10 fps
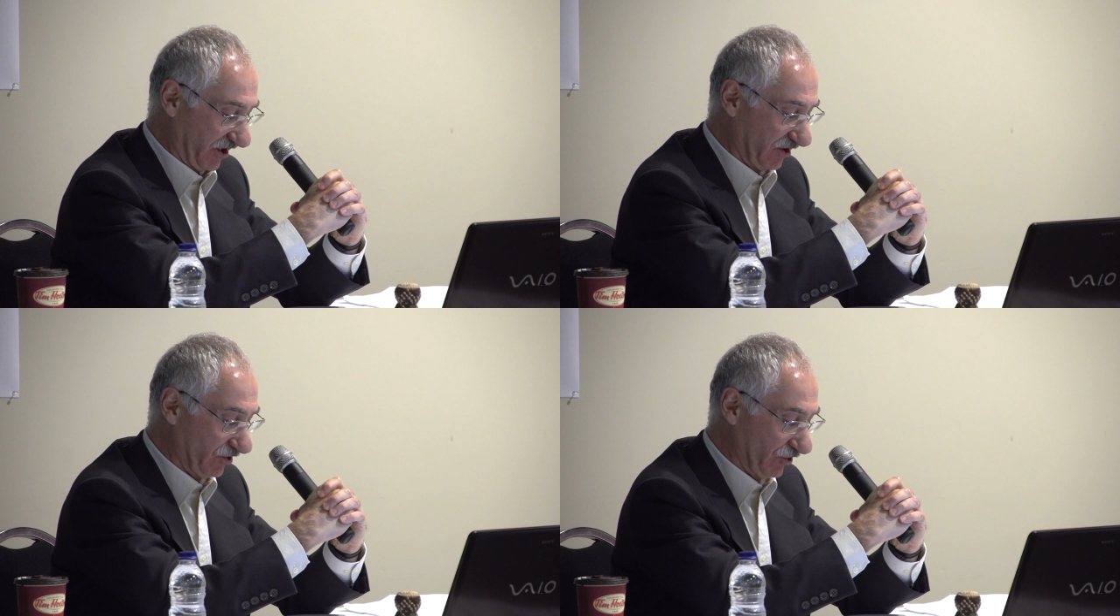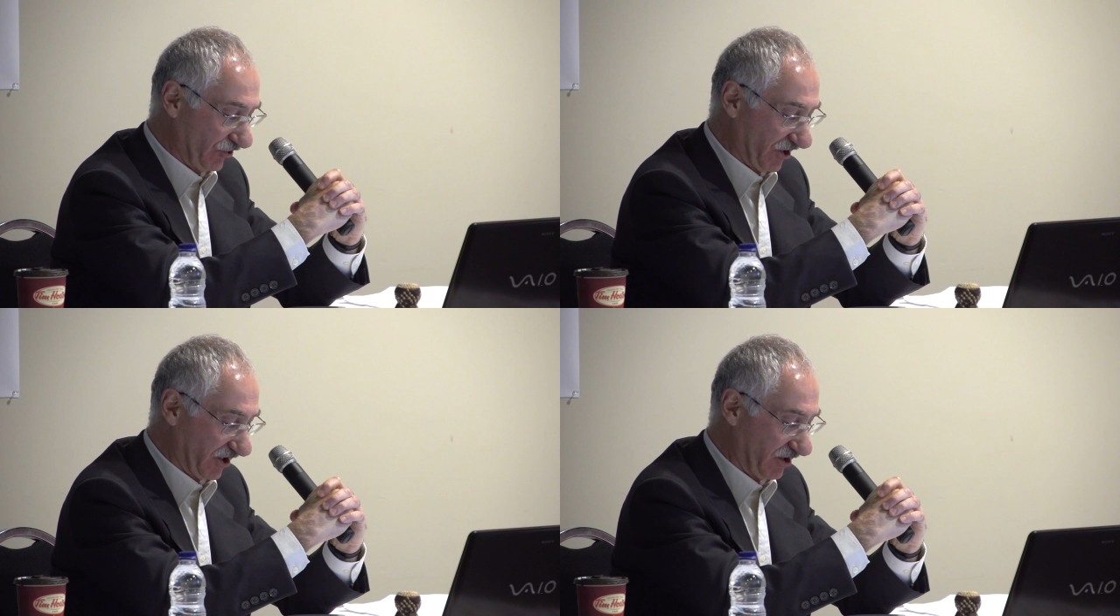
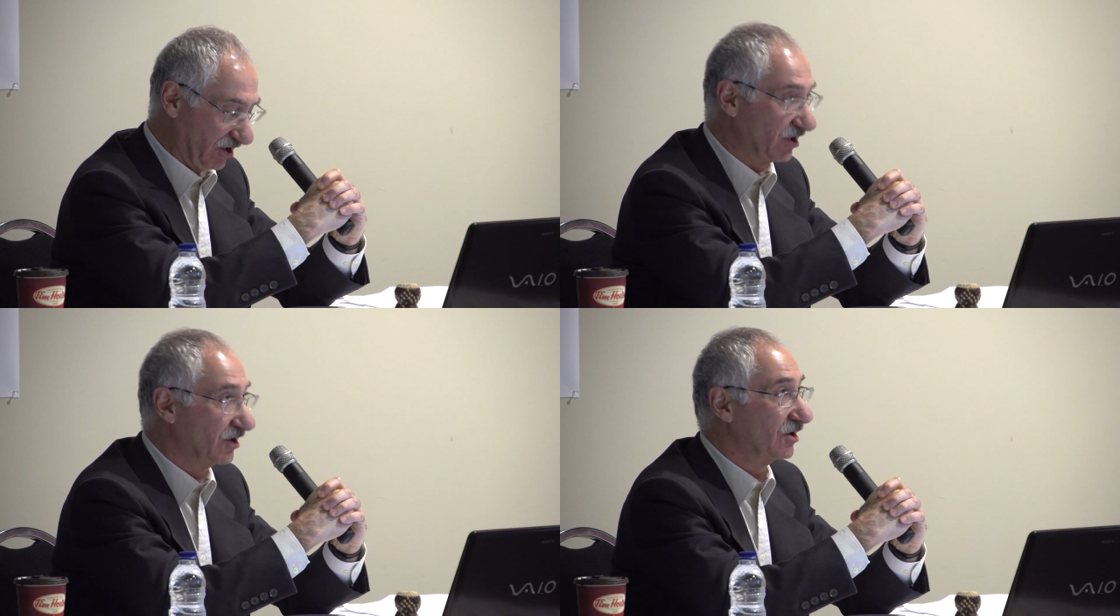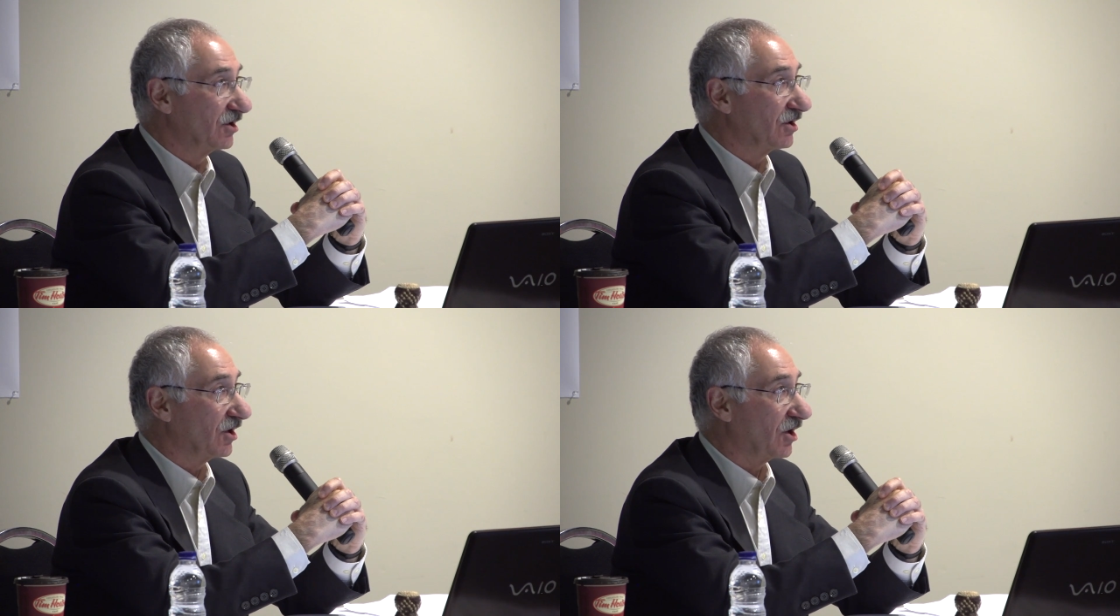included,
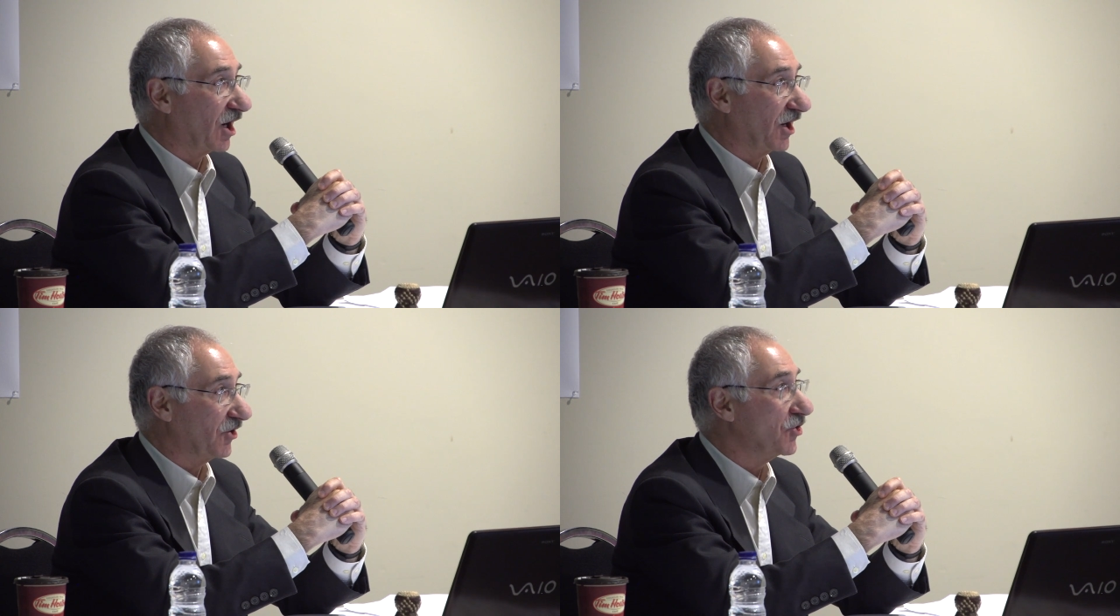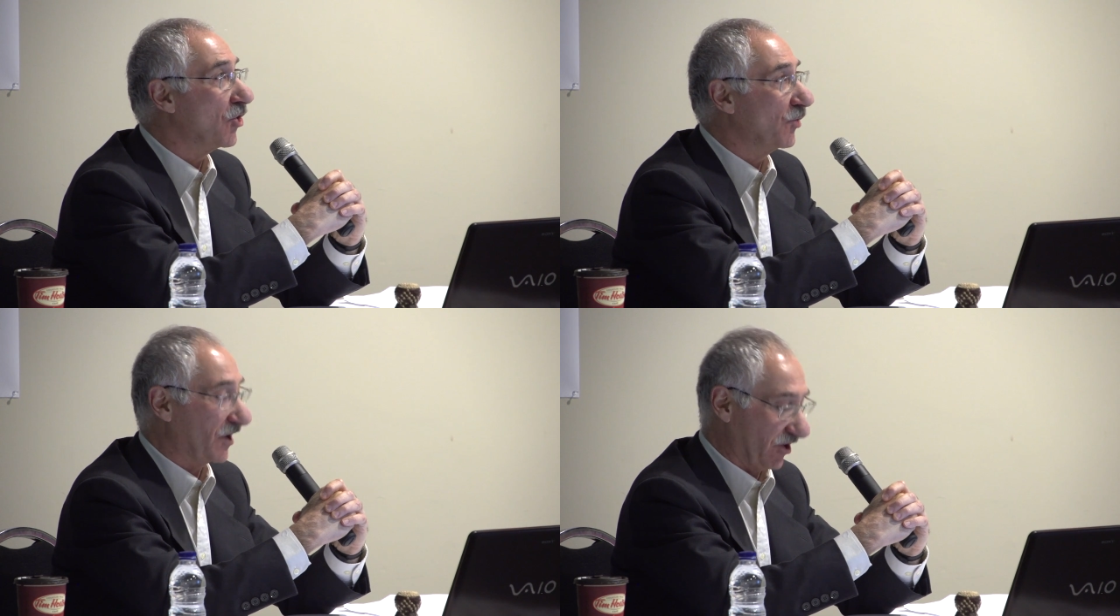are
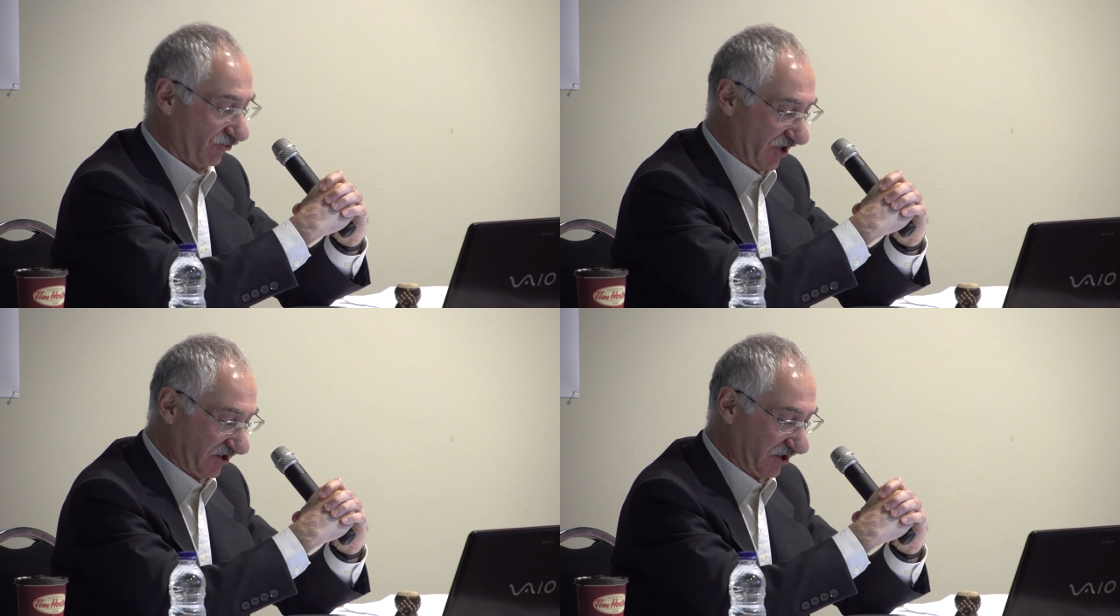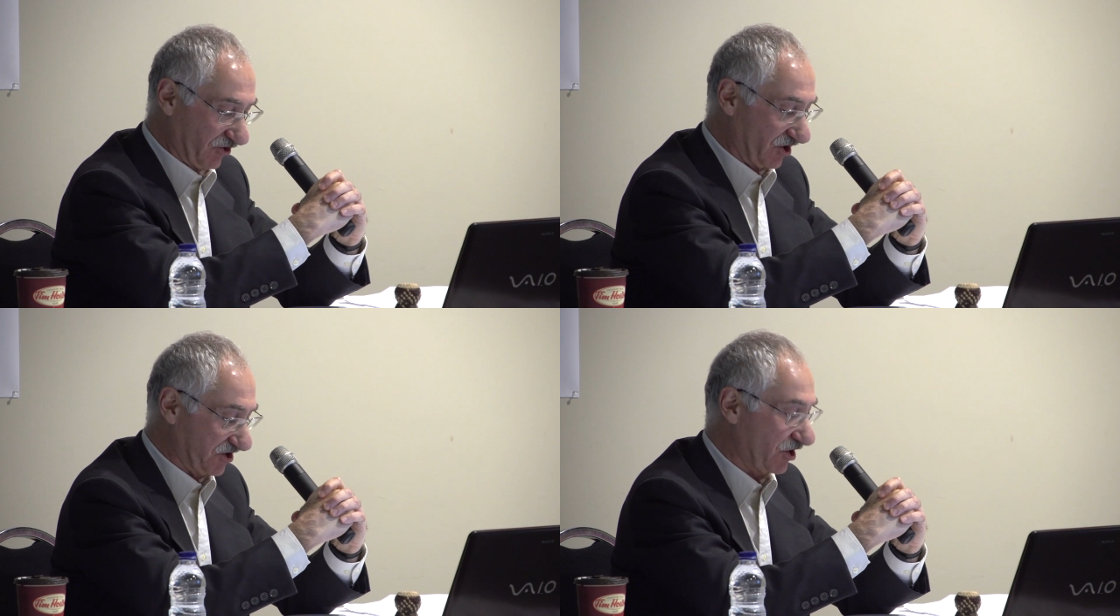nowhere granted
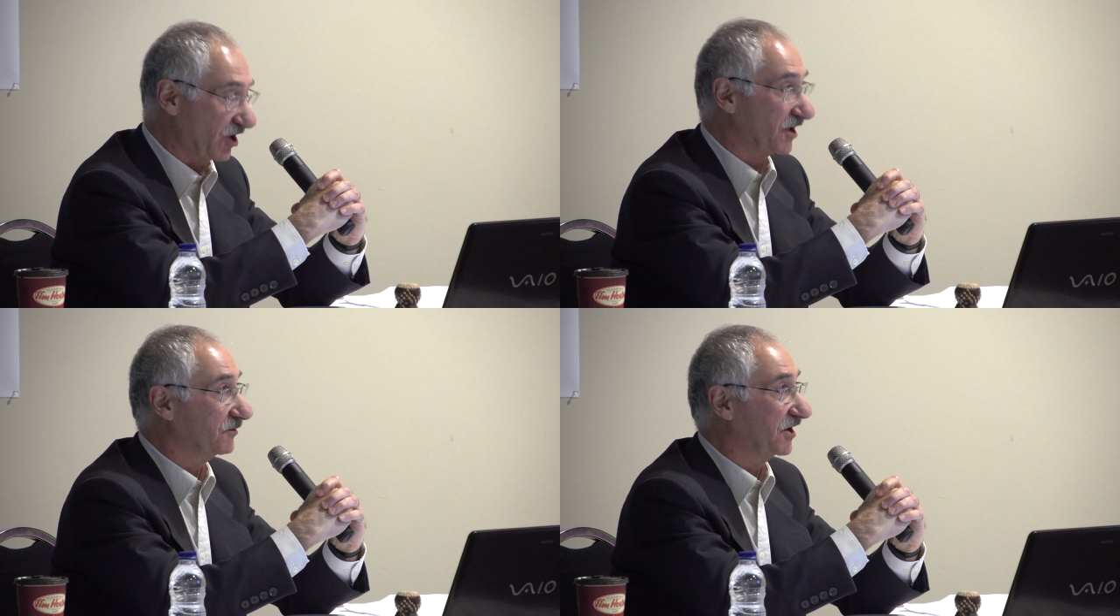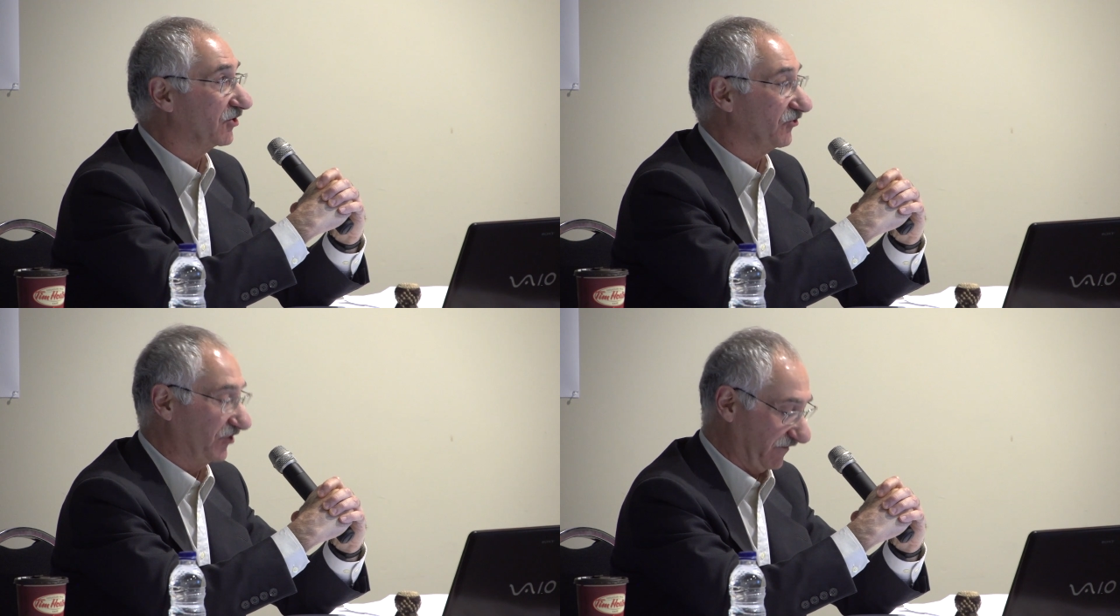autonomy
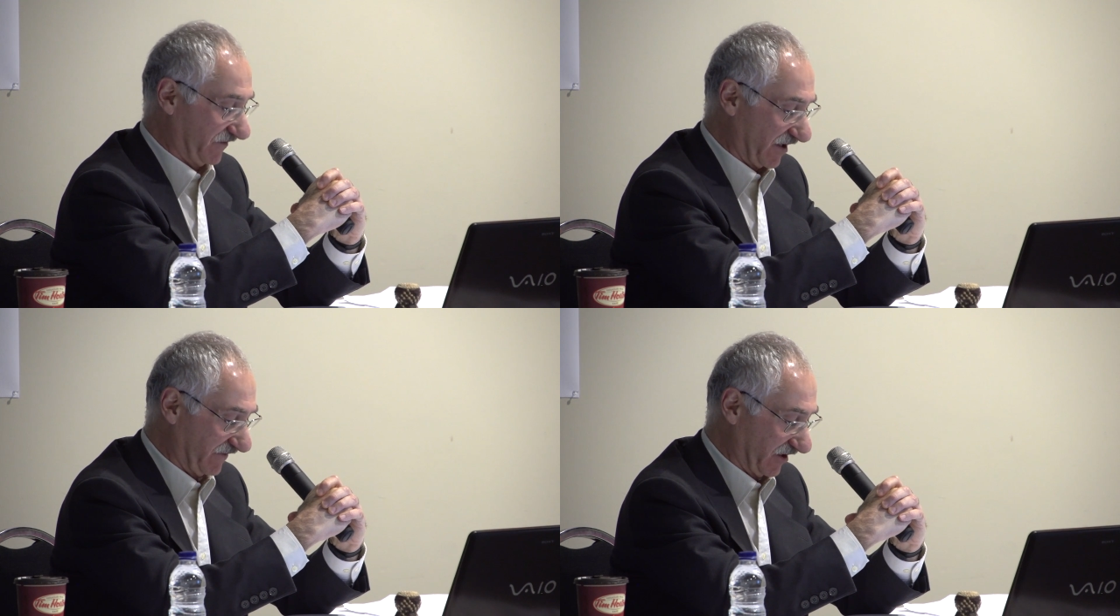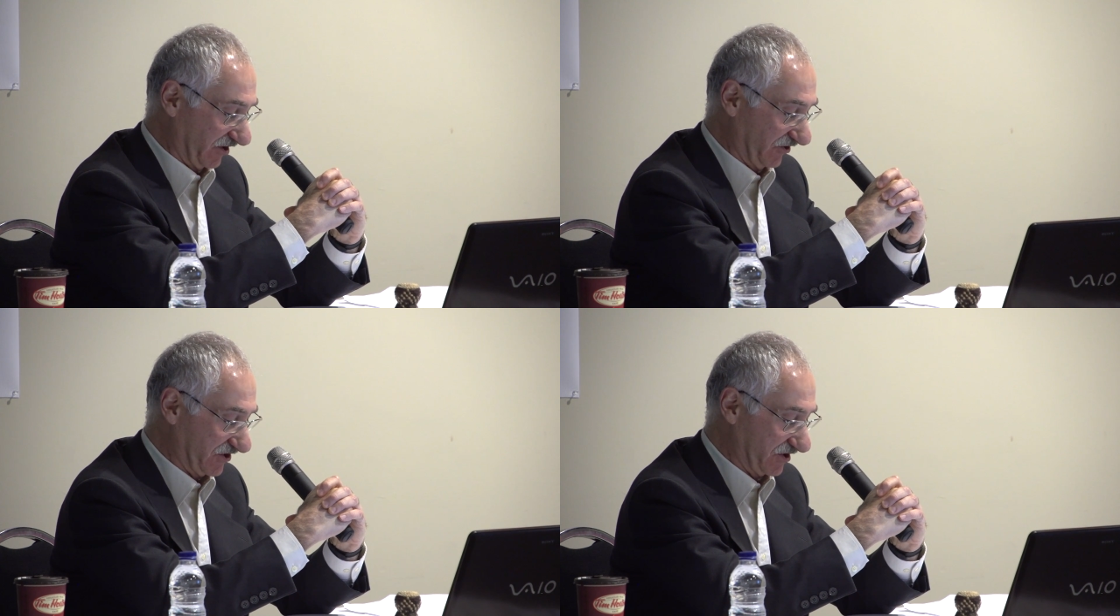or
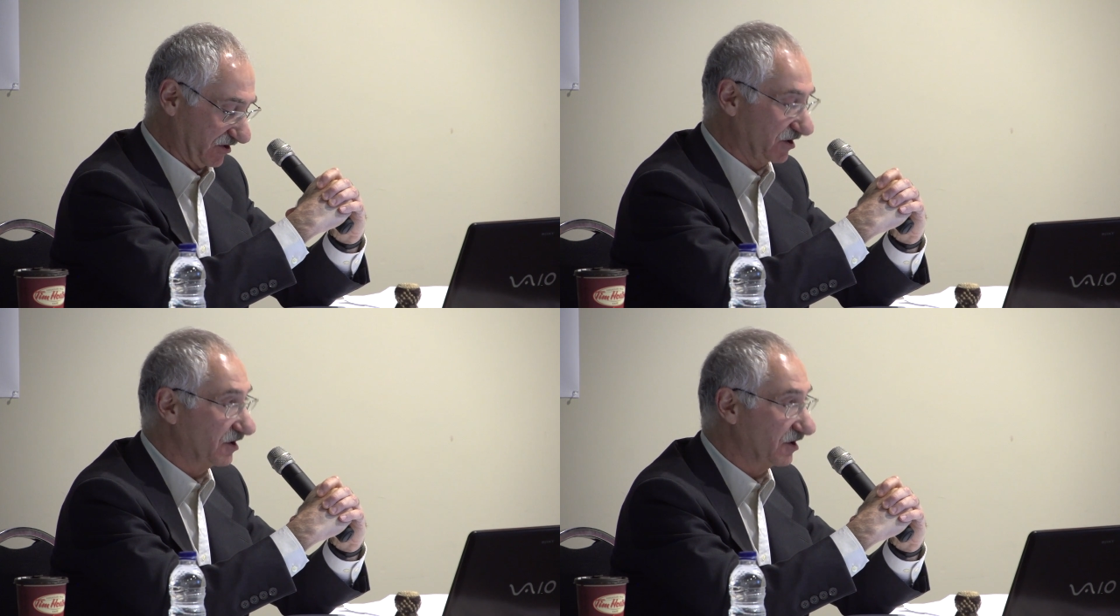self-governance.